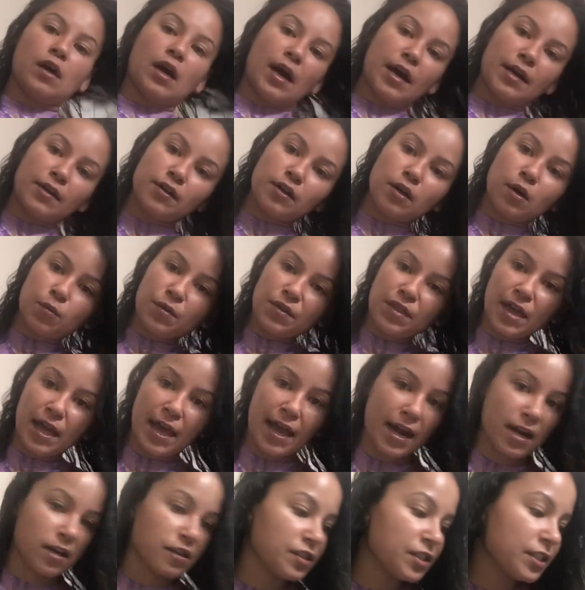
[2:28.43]
I don't know, with
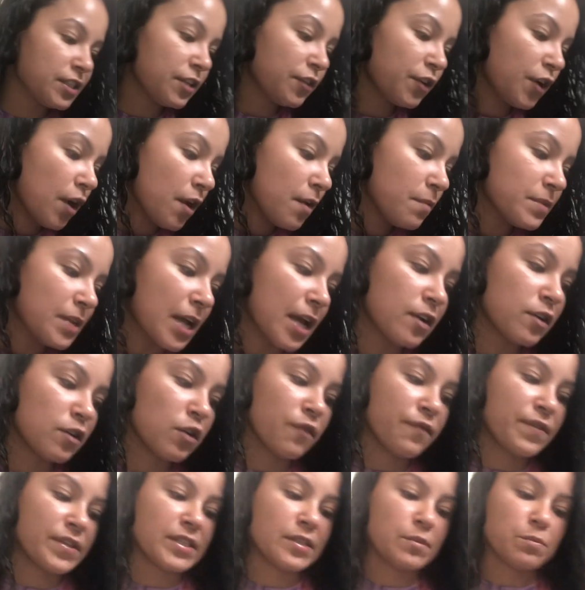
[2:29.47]
hair serums, I don't
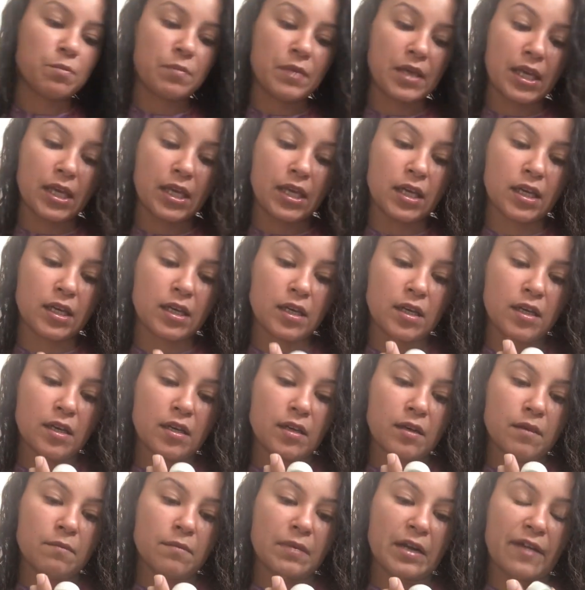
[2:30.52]
know if it's me,
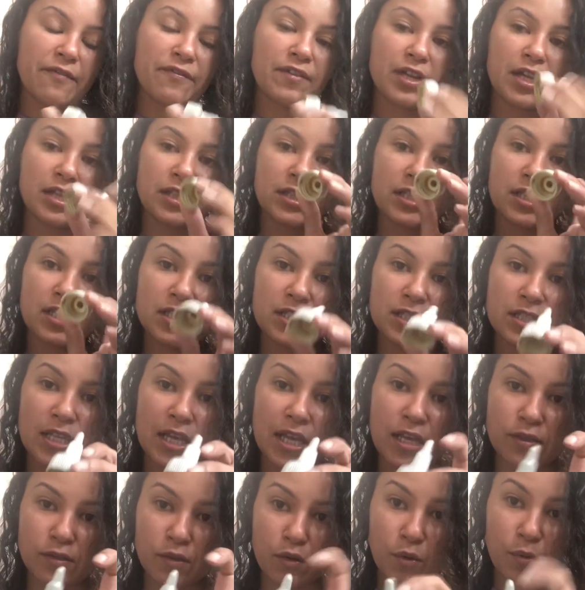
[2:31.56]
but I feel like these
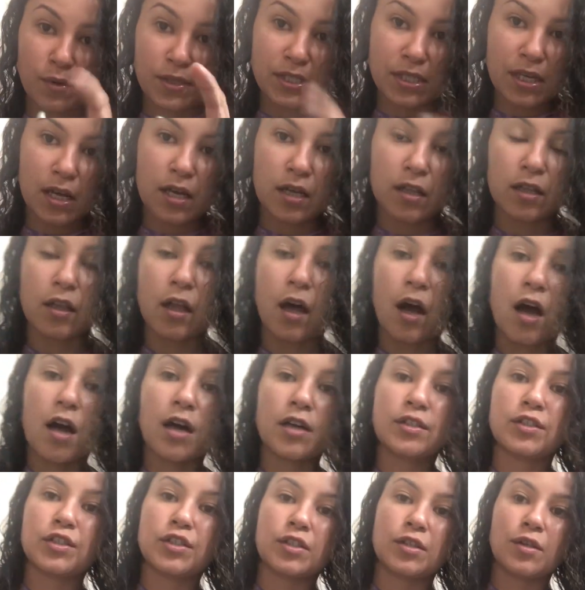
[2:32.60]
things always get
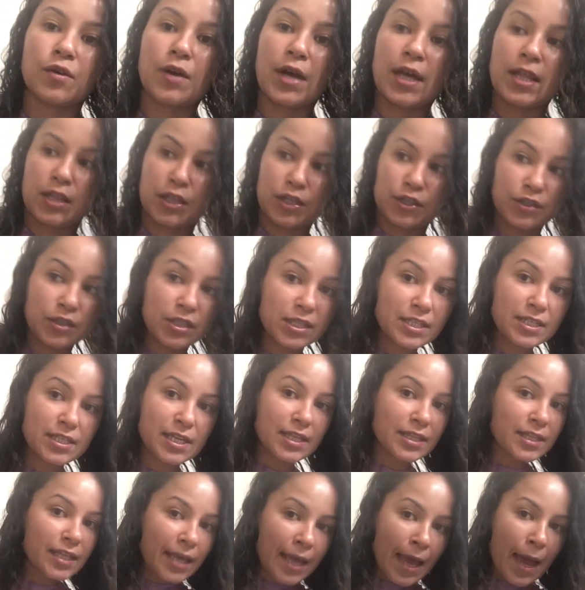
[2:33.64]
clogged, so I literally
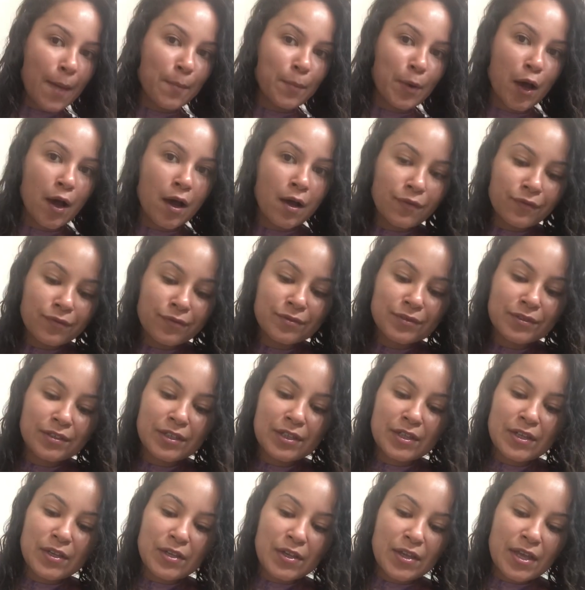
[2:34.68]
take the cap off,
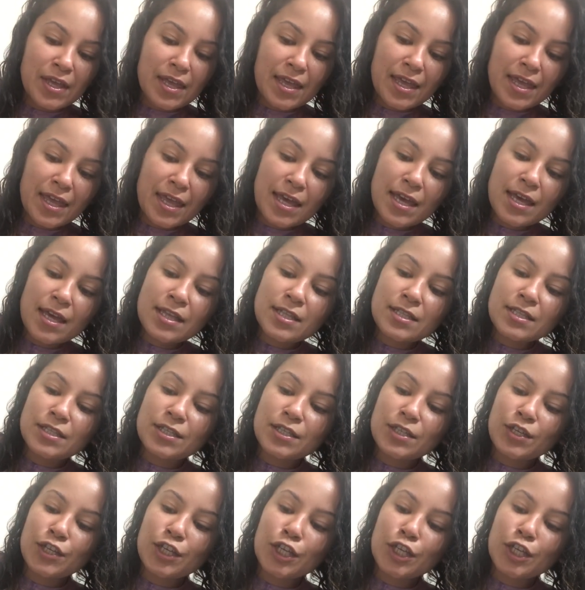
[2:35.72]
and